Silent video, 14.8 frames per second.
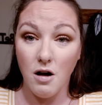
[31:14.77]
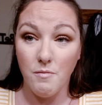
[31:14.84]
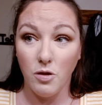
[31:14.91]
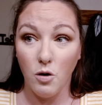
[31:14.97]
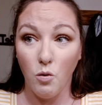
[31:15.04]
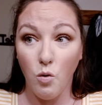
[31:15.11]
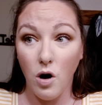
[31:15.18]

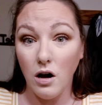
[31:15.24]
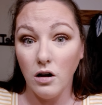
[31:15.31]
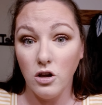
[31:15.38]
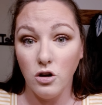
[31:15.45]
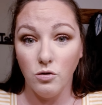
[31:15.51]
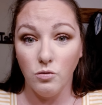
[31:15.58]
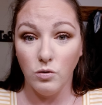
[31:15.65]
what
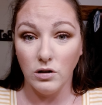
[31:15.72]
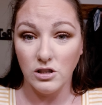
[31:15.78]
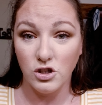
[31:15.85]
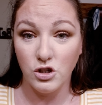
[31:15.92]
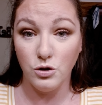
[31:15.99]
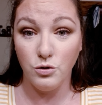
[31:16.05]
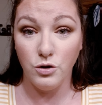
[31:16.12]
will
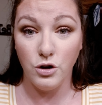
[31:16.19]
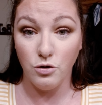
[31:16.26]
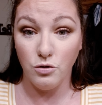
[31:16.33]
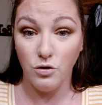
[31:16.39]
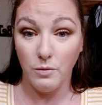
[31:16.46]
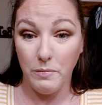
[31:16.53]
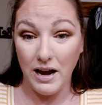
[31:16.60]
suit you
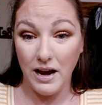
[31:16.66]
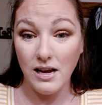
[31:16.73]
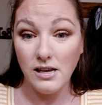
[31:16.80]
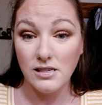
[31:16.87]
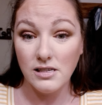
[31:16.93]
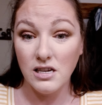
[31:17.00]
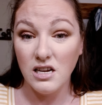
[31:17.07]
the
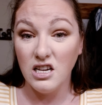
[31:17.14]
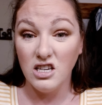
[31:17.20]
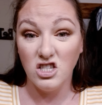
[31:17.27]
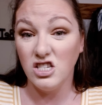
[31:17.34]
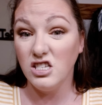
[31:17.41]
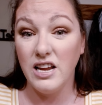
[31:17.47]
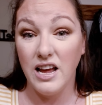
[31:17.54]
best,
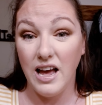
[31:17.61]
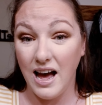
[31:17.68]
just